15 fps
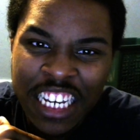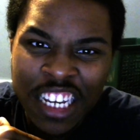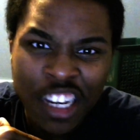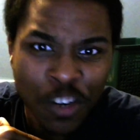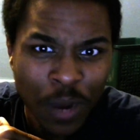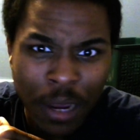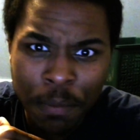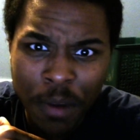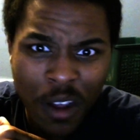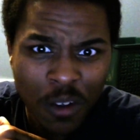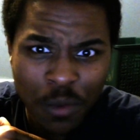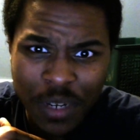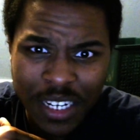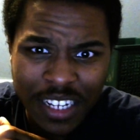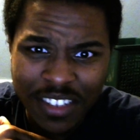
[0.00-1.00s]
Greg
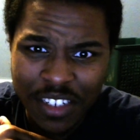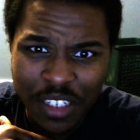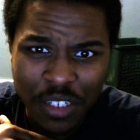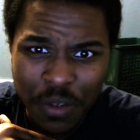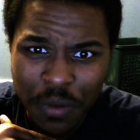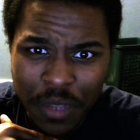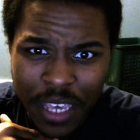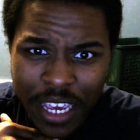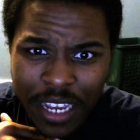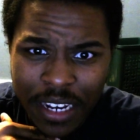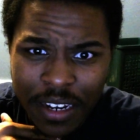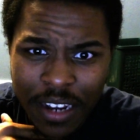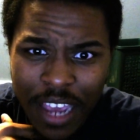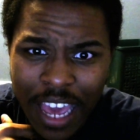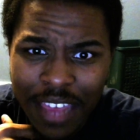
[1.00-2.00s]
Baldwin doesn't do that.
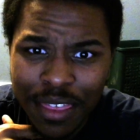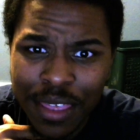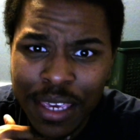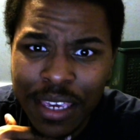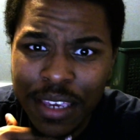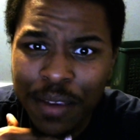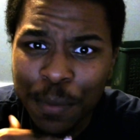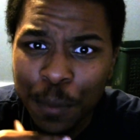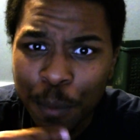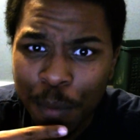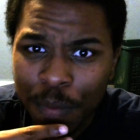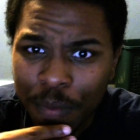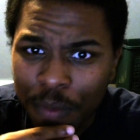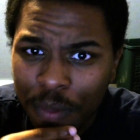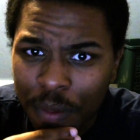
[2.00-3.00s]
I think
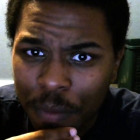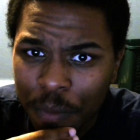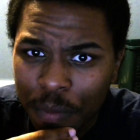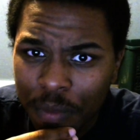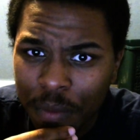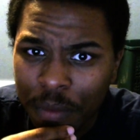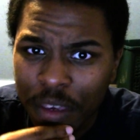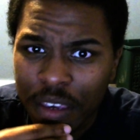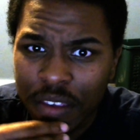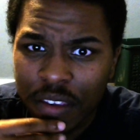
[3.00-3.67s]
because,